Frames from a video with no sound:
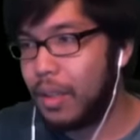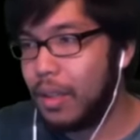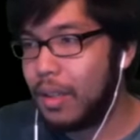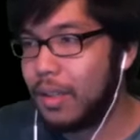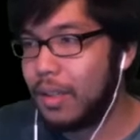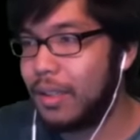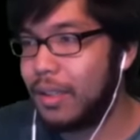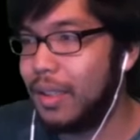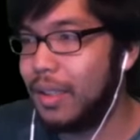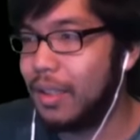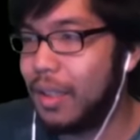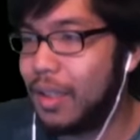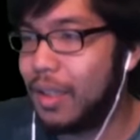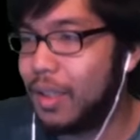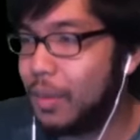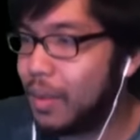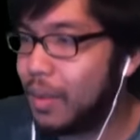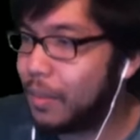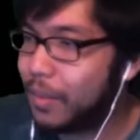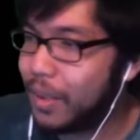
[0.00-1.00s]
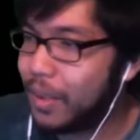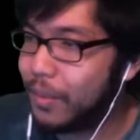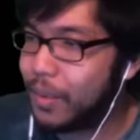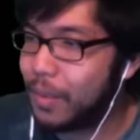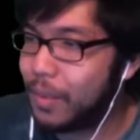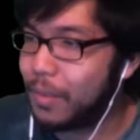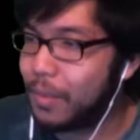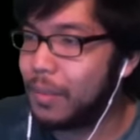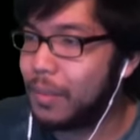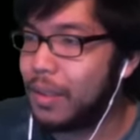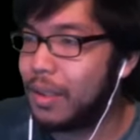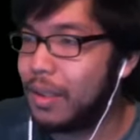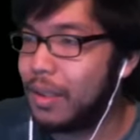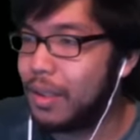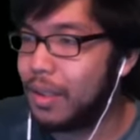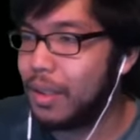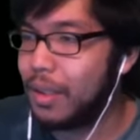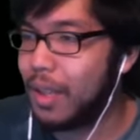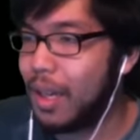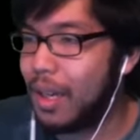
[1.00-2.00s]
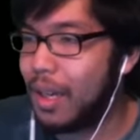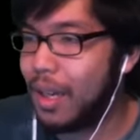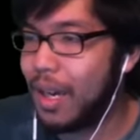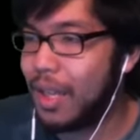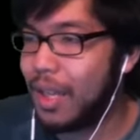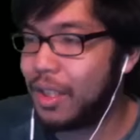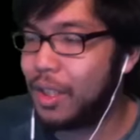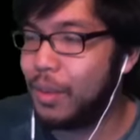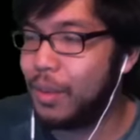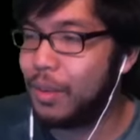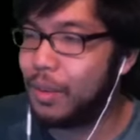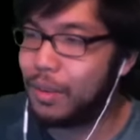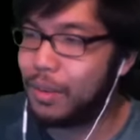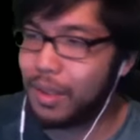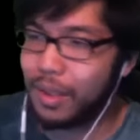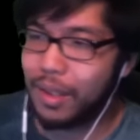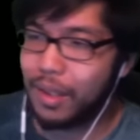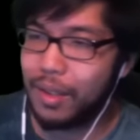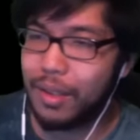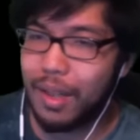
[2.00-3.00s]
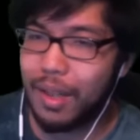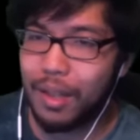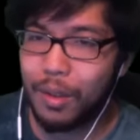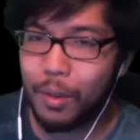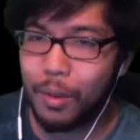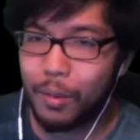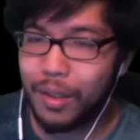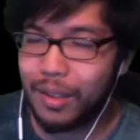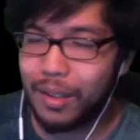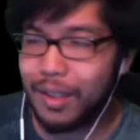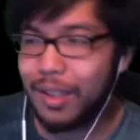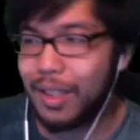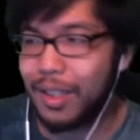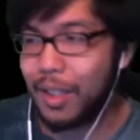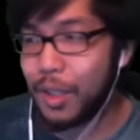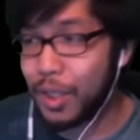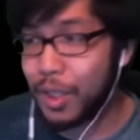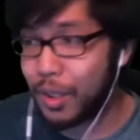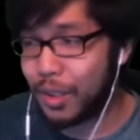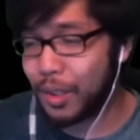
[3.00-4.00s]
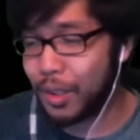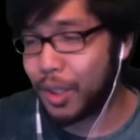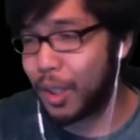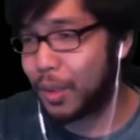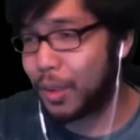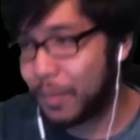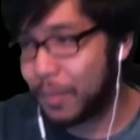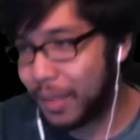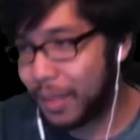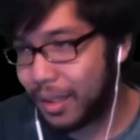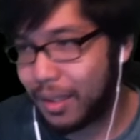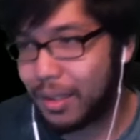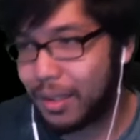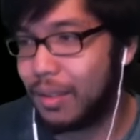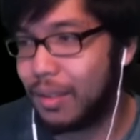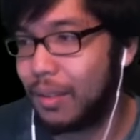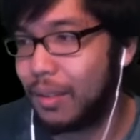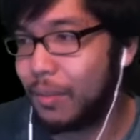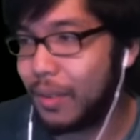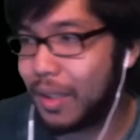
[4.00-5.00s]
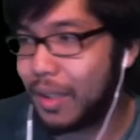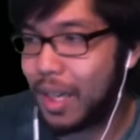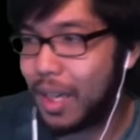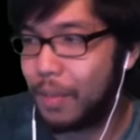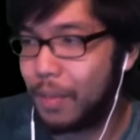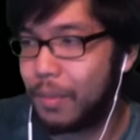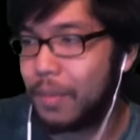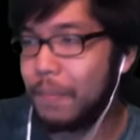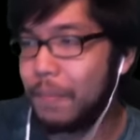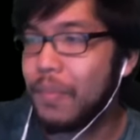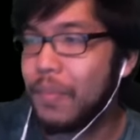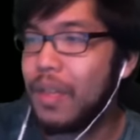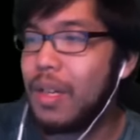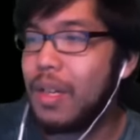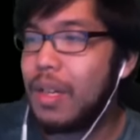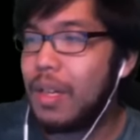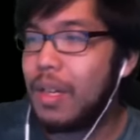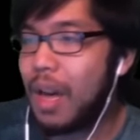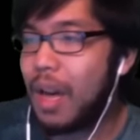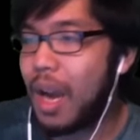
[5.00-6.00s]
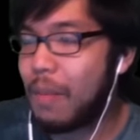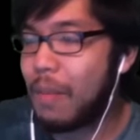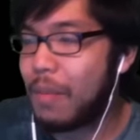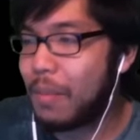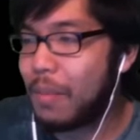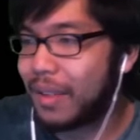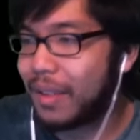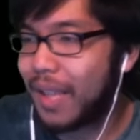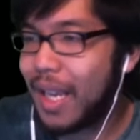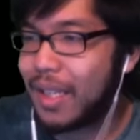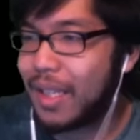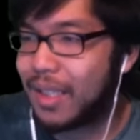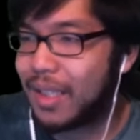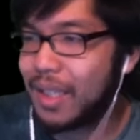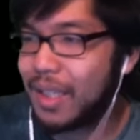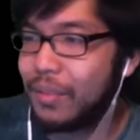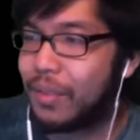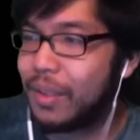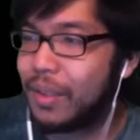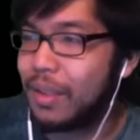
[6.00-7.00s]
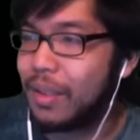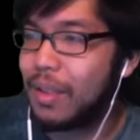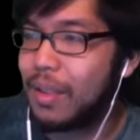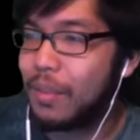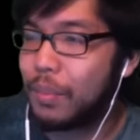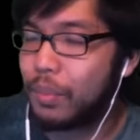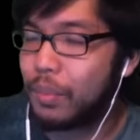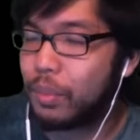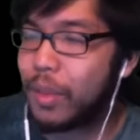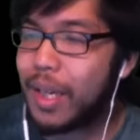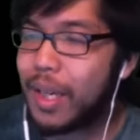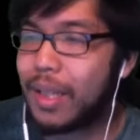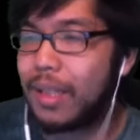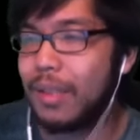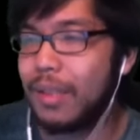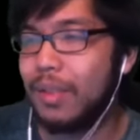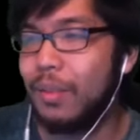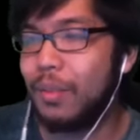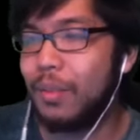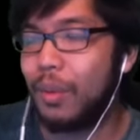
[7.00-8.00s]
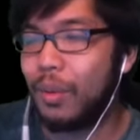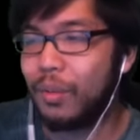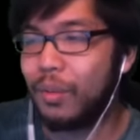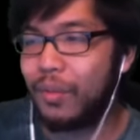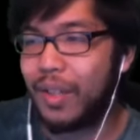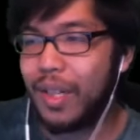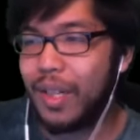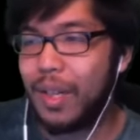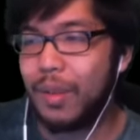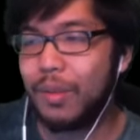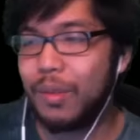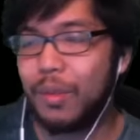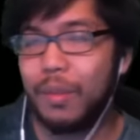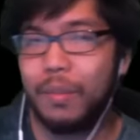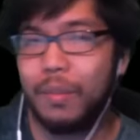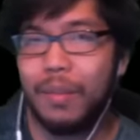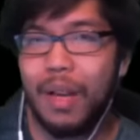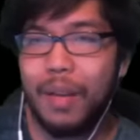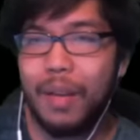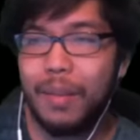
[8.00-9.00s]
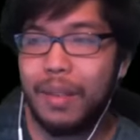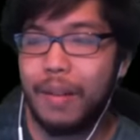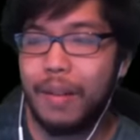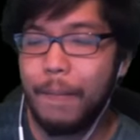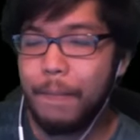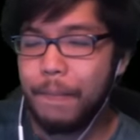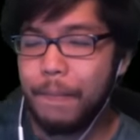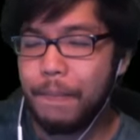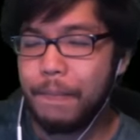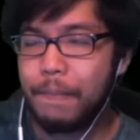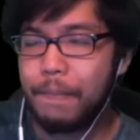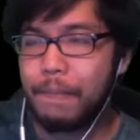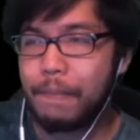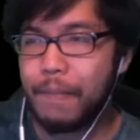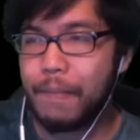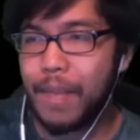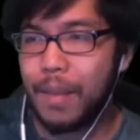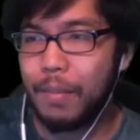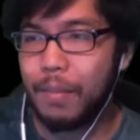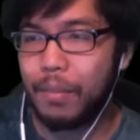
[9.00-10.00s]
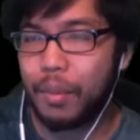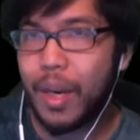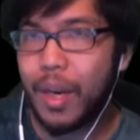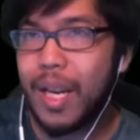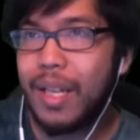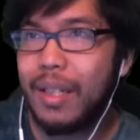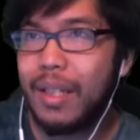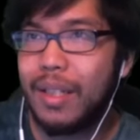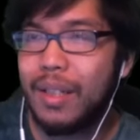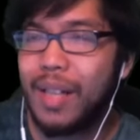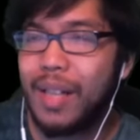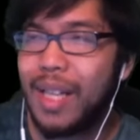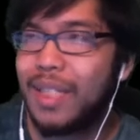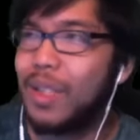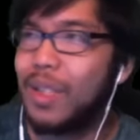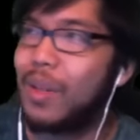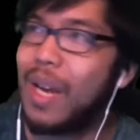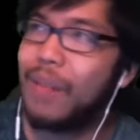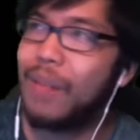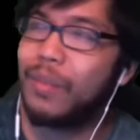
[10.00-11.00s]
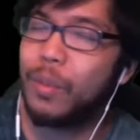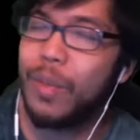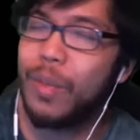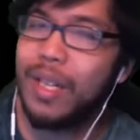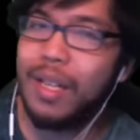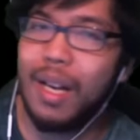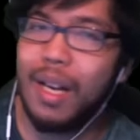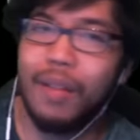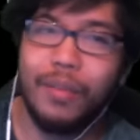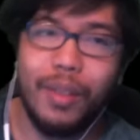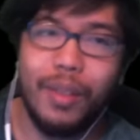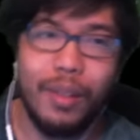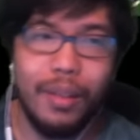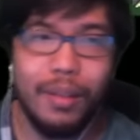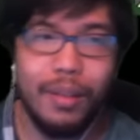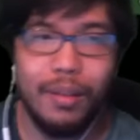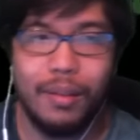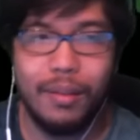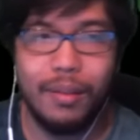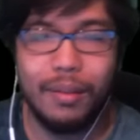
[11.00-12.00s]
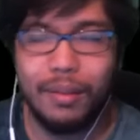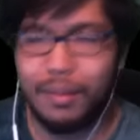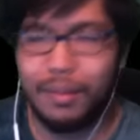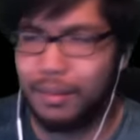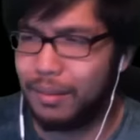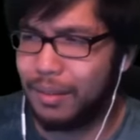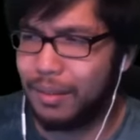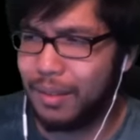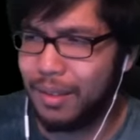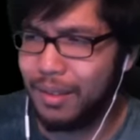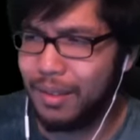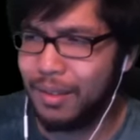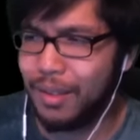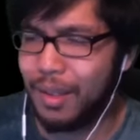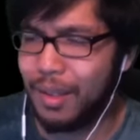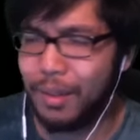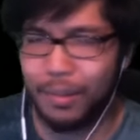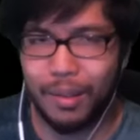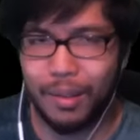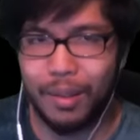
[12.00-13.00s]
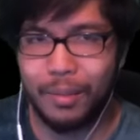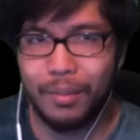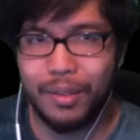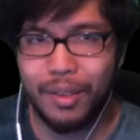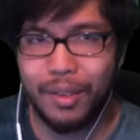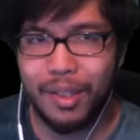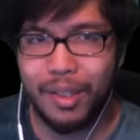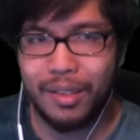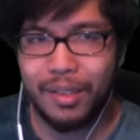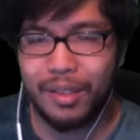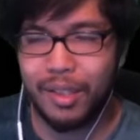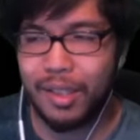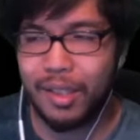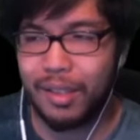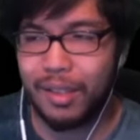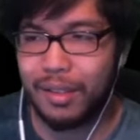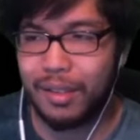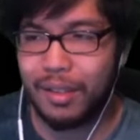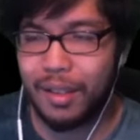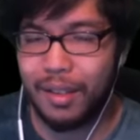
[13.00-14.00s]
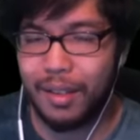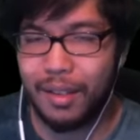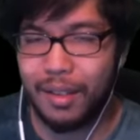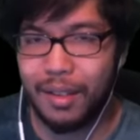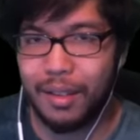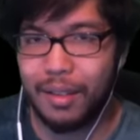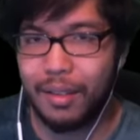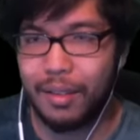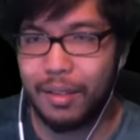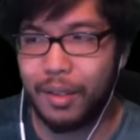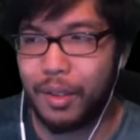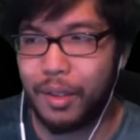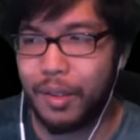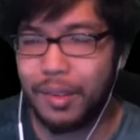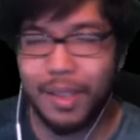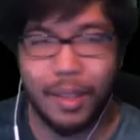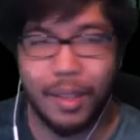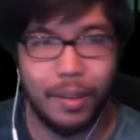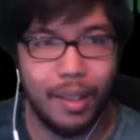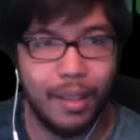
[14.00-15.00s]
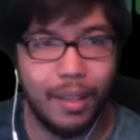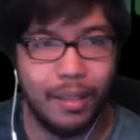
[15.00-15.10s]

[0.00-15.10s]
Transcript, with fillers: See, luck is what I'm giving you, mommy. I choose who's lucky or not. Oh, really? And you choosing me? I'm really happy. I'm on my Thanksgiving break. Some more videos with mommy. Break? You guys don't have the week off, do you? There's, no. Just the Thursday, right?